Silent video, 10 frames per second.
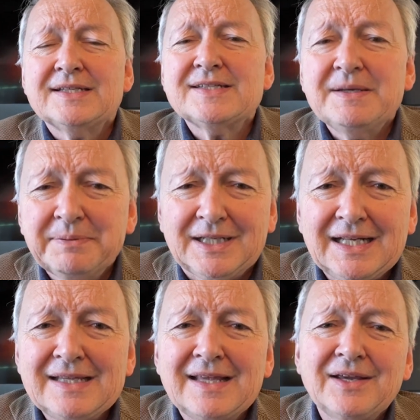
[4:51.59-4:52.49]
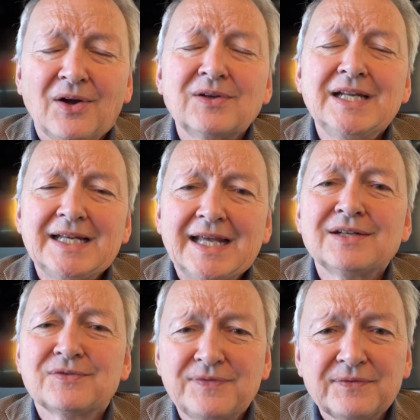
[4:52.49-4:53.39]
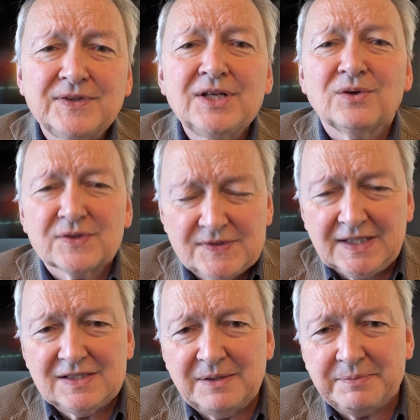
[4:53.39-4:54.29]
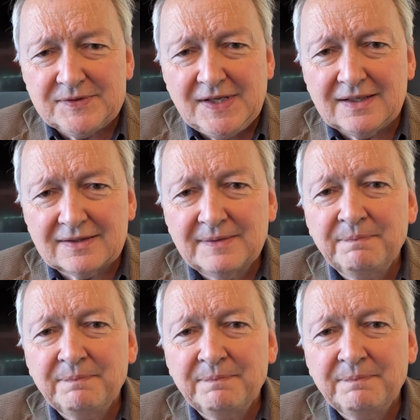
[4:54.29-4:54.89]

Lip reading: typically they only lend 50 or 60%.